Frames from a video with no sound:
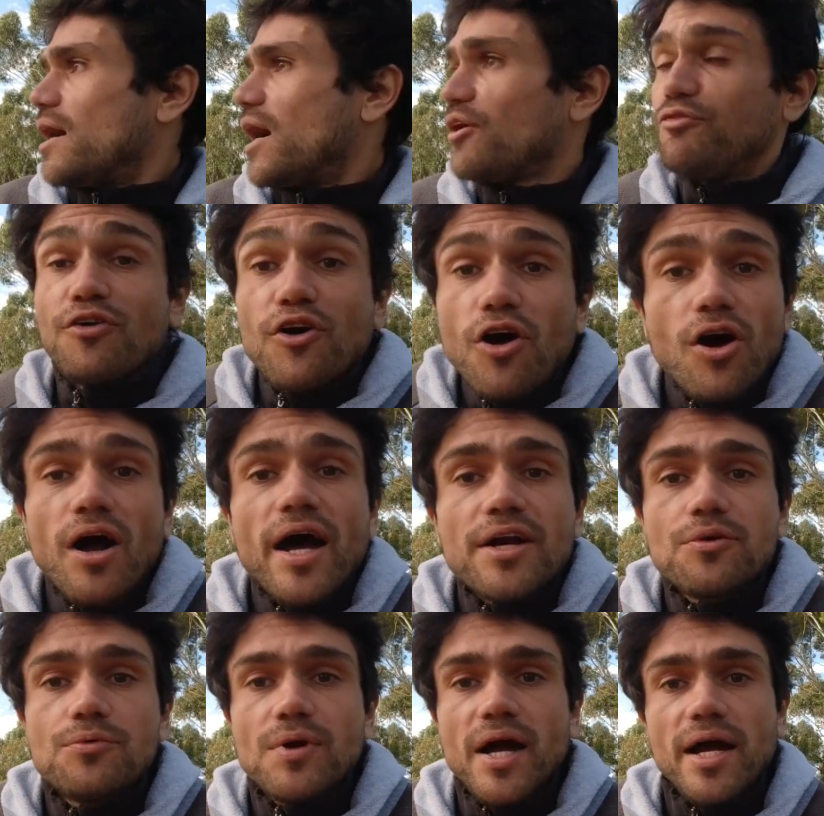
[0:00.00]
I forgot how
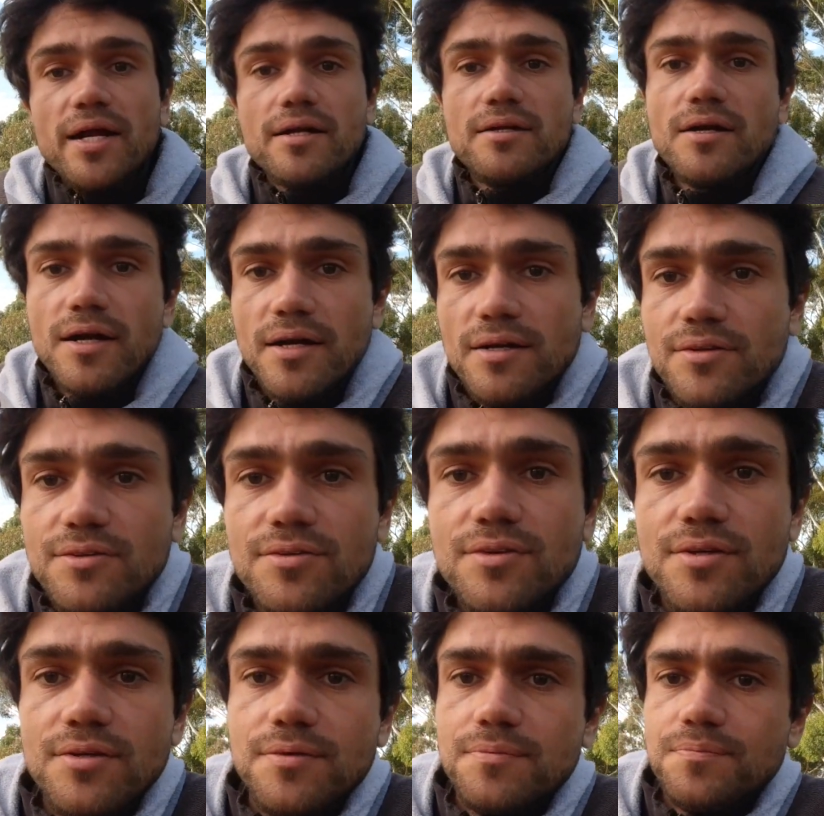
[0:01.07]
to ride, guys.